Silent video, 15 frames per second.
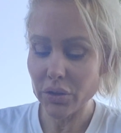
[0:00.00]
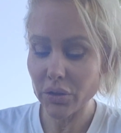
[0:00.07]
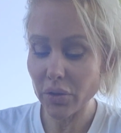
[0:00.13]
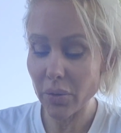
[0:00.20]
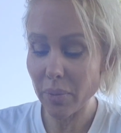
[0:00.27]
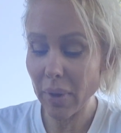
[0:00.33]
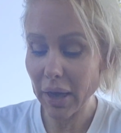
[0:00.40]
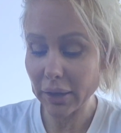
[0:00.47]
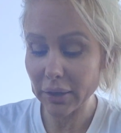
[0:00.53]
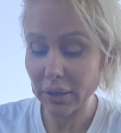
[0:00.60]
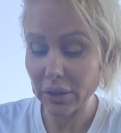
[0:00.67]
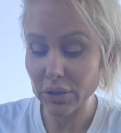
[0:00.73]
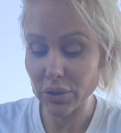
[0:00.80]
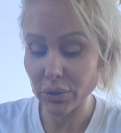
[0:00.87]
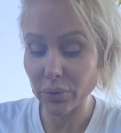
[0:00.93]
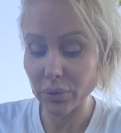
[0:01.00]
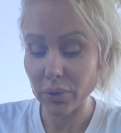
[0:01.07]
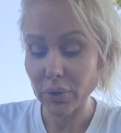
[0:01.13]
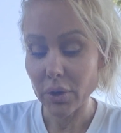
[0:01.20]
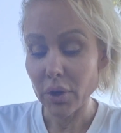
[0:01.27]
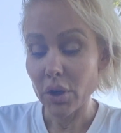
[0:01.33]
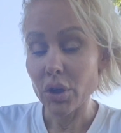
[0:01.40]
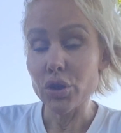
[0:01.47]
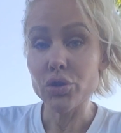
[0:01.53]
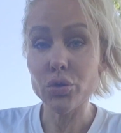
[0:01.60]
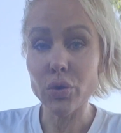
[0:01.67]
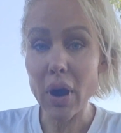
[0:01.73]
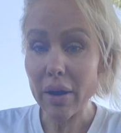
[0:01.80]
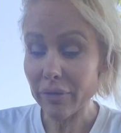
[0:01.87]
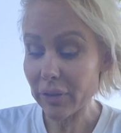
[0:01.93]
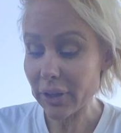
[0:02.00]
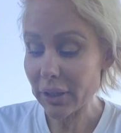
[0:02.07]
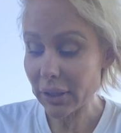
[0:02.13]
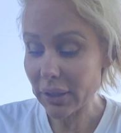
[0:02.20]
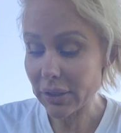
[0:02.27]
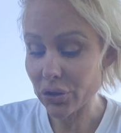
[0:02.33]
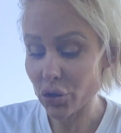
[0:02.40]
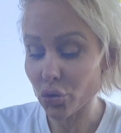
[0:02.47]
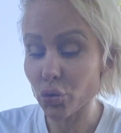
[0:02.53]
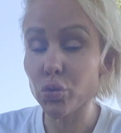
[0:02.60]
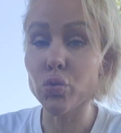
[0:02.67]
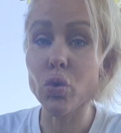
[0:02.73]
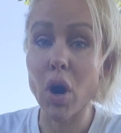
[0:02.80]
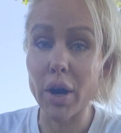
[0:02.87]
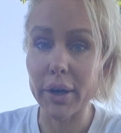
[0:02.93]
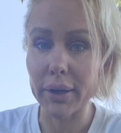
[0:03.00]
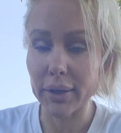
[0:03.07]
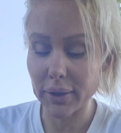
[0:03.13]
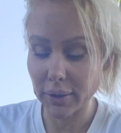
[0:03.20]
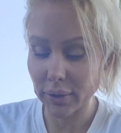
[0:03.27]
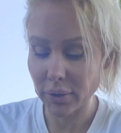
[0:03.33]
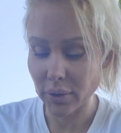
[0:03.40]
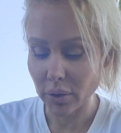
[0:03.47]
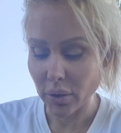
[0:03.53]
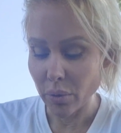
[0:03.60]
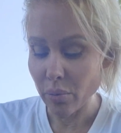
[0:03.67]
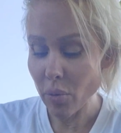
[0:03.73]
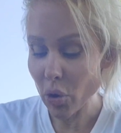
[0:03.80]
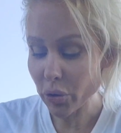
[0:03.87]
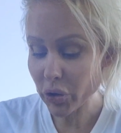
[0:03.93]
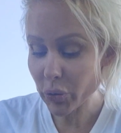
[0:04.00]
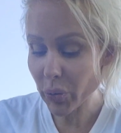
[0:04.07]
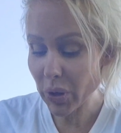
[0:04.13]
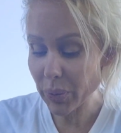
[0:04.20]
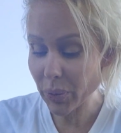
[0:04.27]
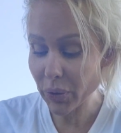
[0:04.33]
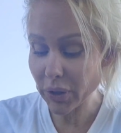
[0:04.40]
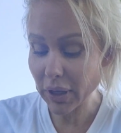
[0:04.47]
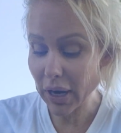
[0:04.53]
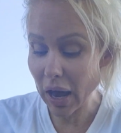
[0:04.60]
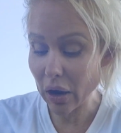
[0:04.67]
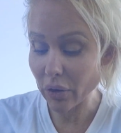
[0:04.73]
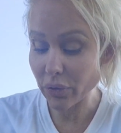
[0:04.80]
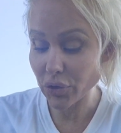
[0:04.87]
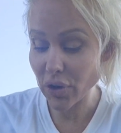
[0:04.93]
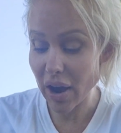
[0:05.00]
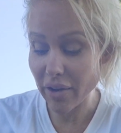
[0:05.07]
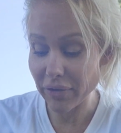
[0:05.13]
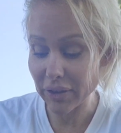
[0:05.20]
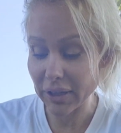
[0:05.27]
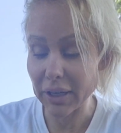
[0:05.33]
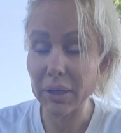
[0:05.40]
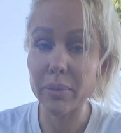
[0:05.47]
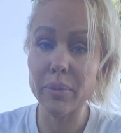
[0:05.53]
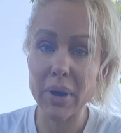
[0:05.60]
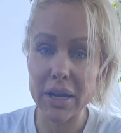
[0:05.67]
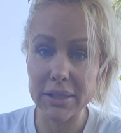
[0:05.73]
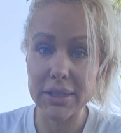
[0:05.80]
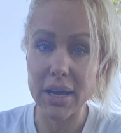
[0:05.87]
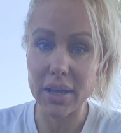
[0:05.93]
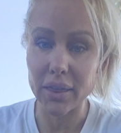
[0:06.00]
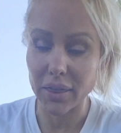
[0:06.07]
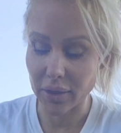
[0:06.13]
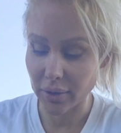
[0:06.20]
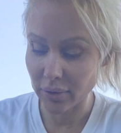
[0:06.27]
So the magnitude. Trafficking is chronic. Most people get out of trafficking by death.